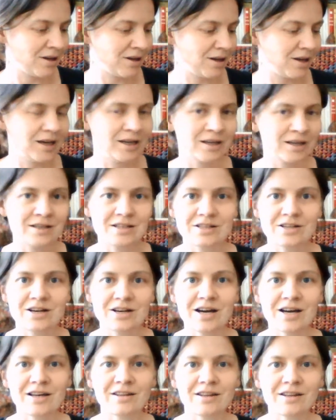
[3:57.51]
indie
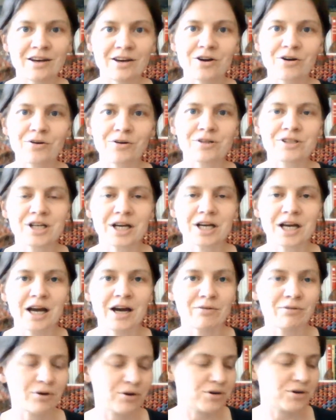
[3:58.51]
dyer, then go and check out
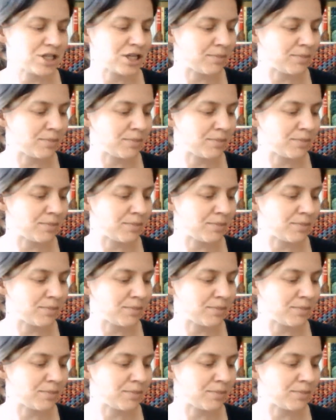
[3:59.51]
Rose Hip